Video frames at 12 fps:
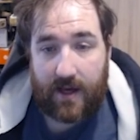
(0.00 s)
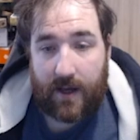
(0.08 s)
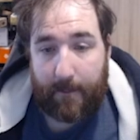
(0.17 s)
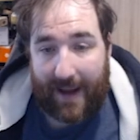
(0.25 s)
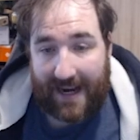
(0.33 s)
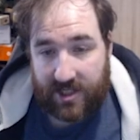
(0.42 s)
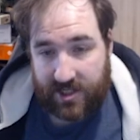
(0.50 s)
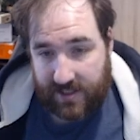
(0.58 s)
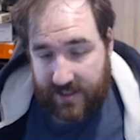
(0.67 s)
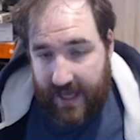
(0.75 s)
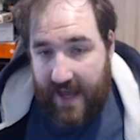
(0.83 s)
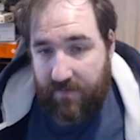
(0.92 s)
managed to
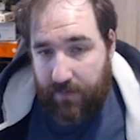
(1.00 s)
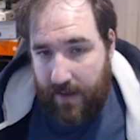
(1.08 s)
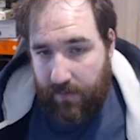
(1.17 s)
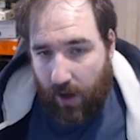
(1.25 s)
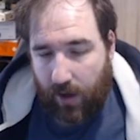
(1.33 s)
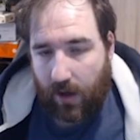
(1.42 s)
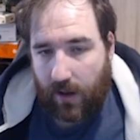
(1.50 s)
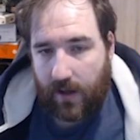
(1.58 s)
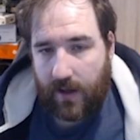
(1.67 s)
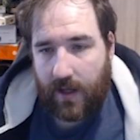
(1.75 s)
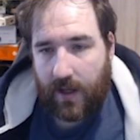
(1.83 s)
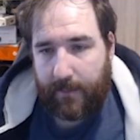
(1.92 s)
save my model,
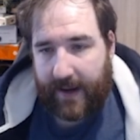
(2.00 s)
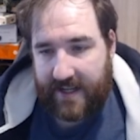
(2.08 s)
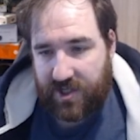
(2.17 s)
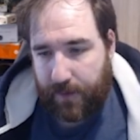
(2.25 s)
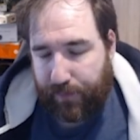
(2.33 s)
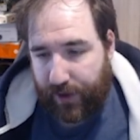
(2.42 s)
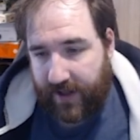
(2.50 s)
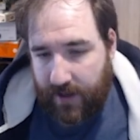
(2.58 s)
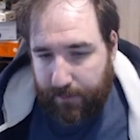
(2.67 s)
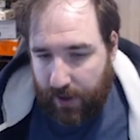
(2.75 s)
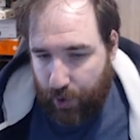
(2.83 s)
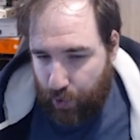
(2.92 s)
managed to bring
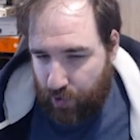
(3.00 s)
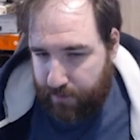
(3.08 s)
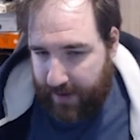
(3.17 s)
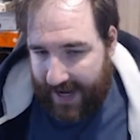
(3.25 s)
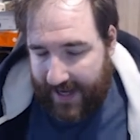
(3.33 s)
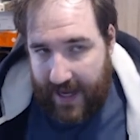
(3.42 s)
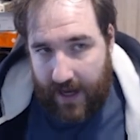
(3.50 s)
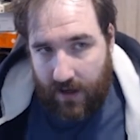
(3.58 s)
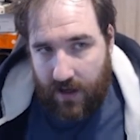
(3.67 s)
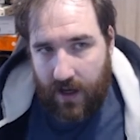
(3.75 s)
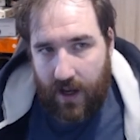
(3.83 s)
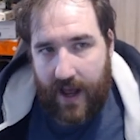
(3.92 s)
the blues back
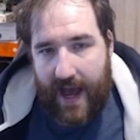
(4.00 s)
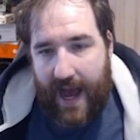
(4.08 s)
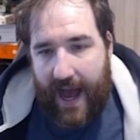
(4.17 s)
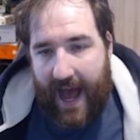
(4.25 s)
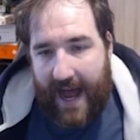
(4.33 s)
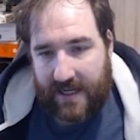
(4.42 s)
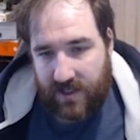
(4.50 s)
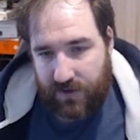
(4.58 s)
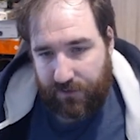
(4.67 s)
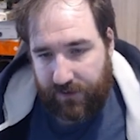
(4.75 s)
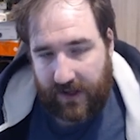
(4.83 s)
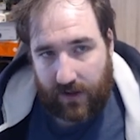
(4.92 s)
in,
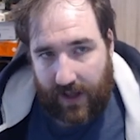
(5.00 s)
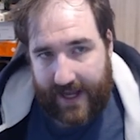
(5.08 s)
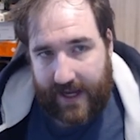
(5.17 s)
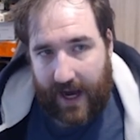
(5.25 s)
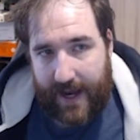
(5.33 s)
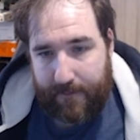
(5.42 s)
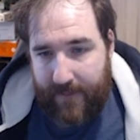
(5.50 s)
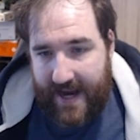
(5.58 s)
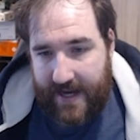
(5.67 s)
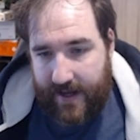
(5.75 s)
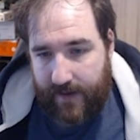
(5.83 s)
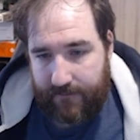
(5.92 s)
and feel like I had
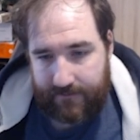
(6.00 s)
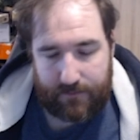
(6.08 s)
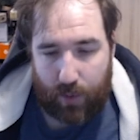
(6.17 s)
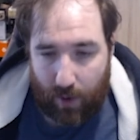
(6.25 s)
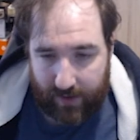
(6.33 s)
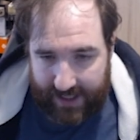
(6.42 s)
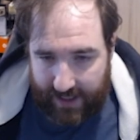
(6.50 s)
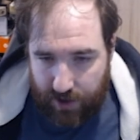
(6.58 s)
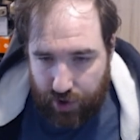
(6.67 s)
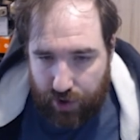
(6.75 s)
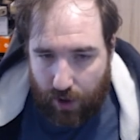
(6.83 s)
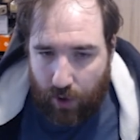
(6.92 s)
made it more in
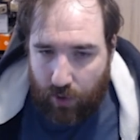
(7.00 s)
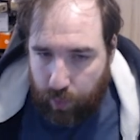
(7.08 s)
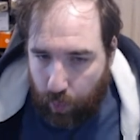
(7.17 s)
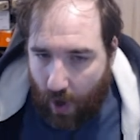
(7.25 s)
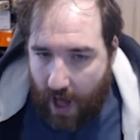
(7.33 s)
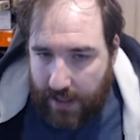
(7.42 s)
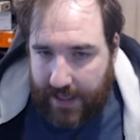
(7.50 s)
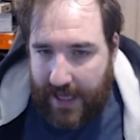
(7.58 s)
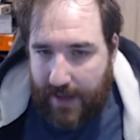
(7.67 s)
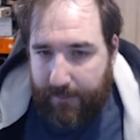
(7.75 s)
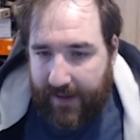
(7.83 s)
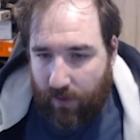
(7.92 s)
control while
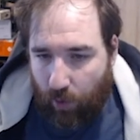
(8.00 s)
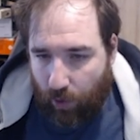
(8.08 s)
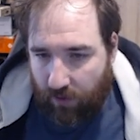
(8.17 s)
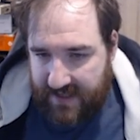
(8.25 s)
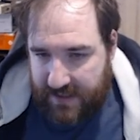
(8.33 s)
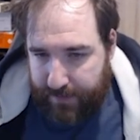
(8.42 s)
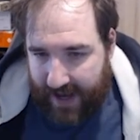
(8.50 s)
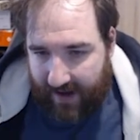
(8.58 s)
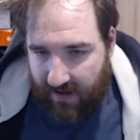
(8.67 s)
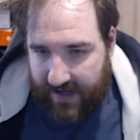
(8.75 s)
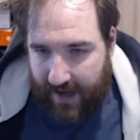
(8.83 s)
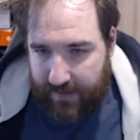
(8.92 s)
keeping all this
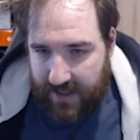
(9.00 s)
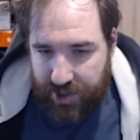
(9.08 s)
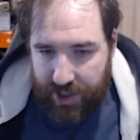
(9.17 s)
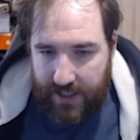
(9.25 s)
battle damage.